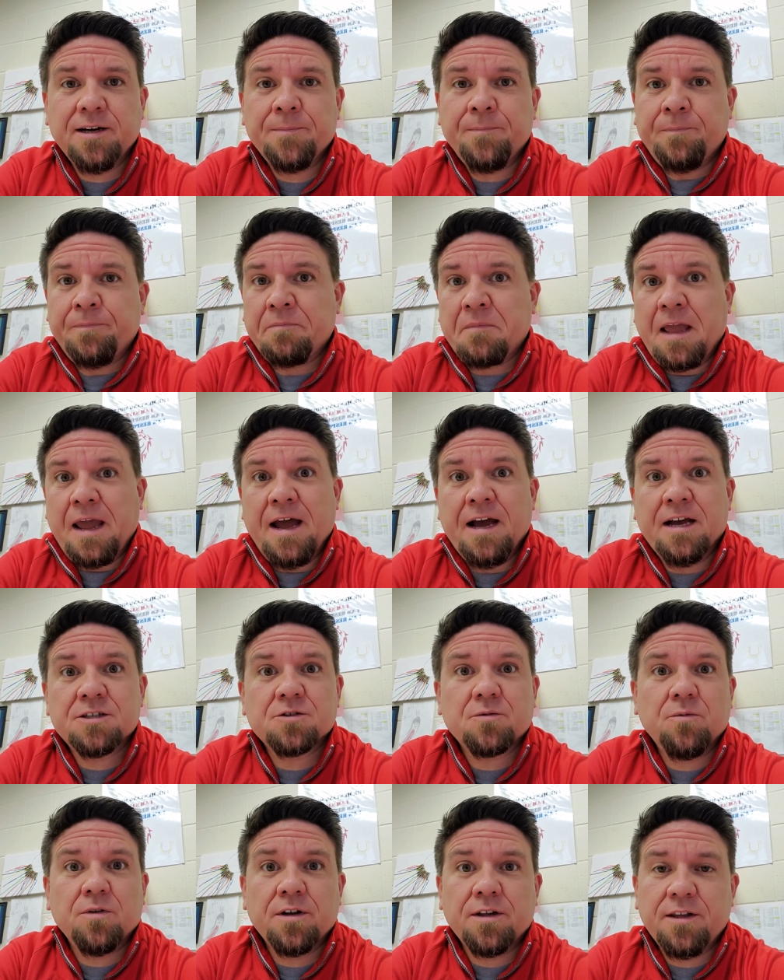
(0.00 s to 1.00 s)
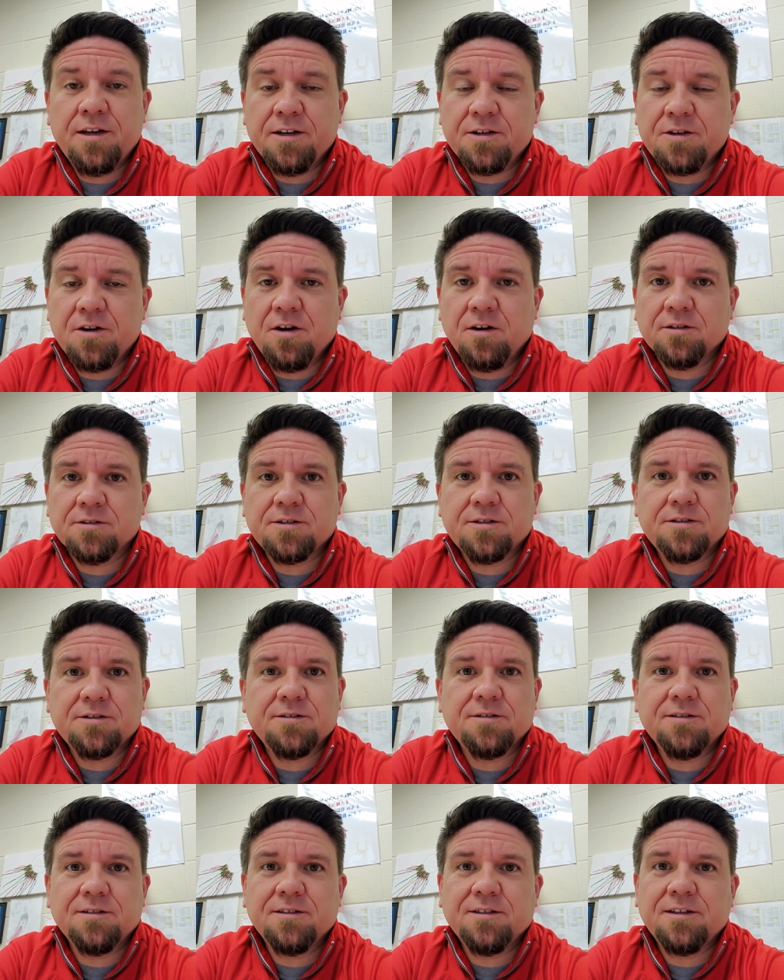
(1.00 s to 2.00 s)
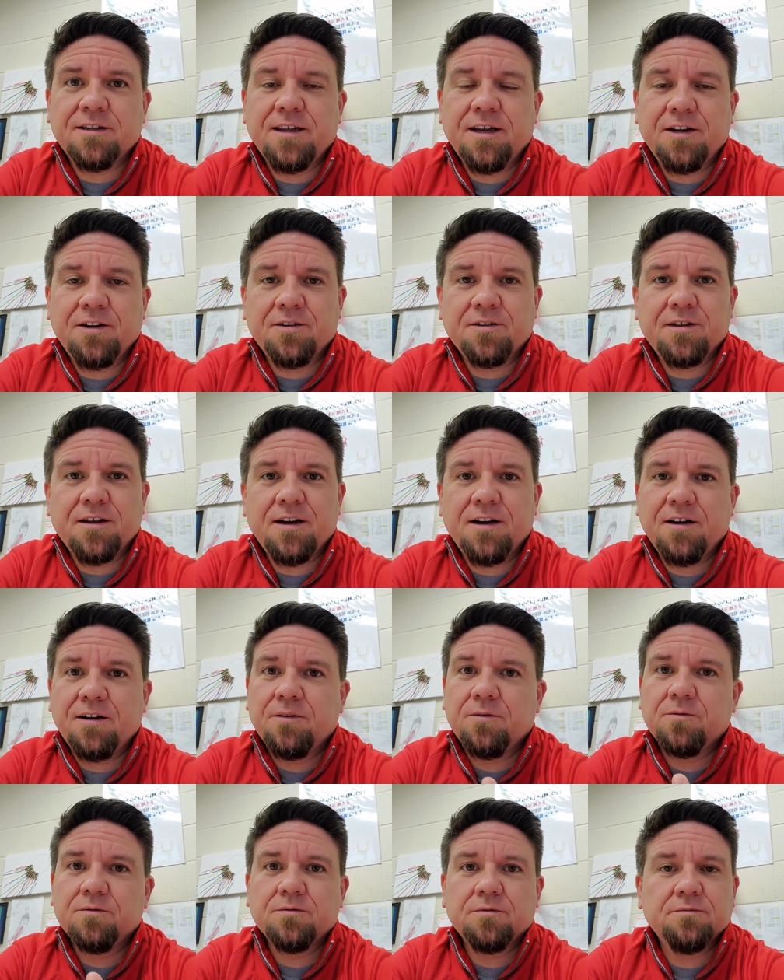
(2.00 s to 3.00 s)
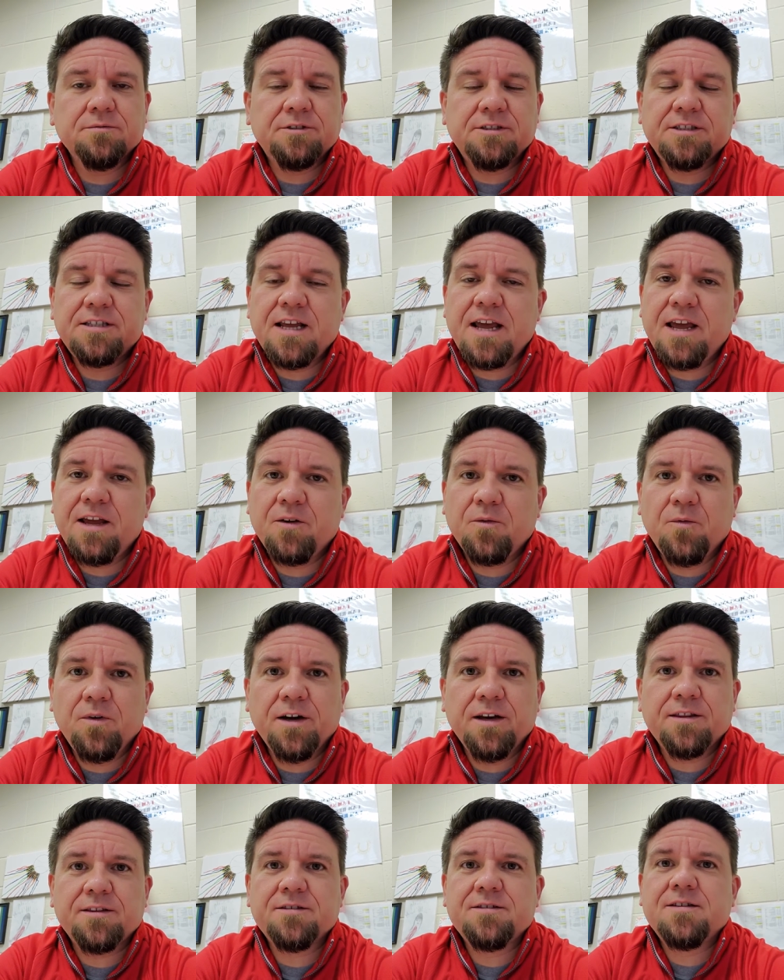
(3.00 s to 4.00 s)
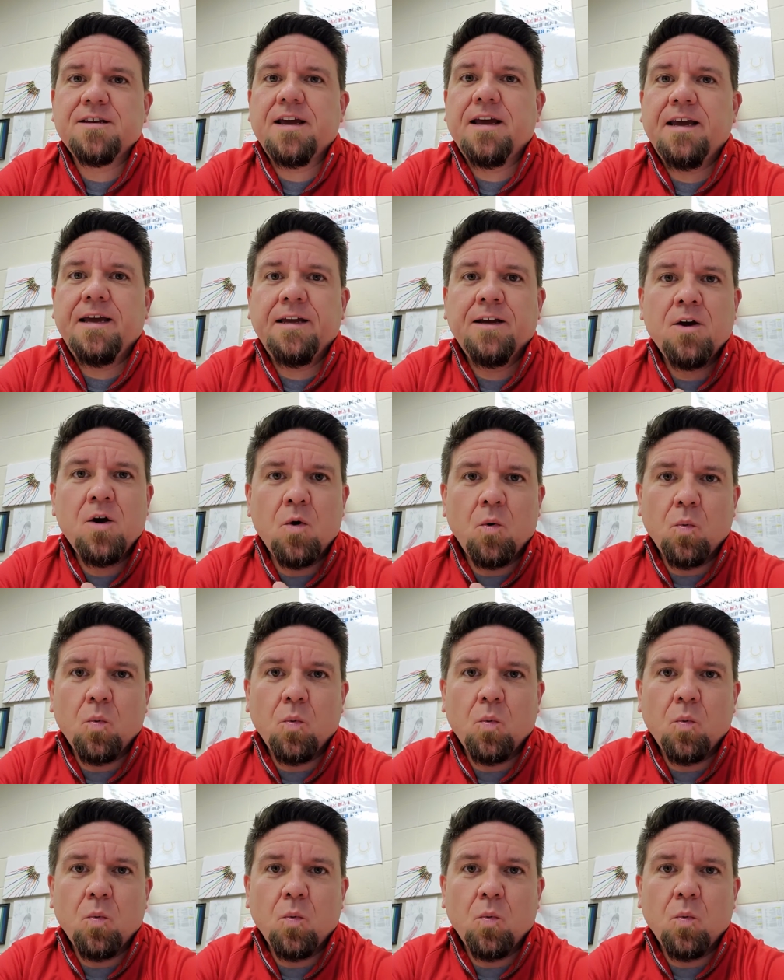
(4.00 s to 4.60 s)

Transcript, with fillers: up, ask one of the adults that you're there staying with, say,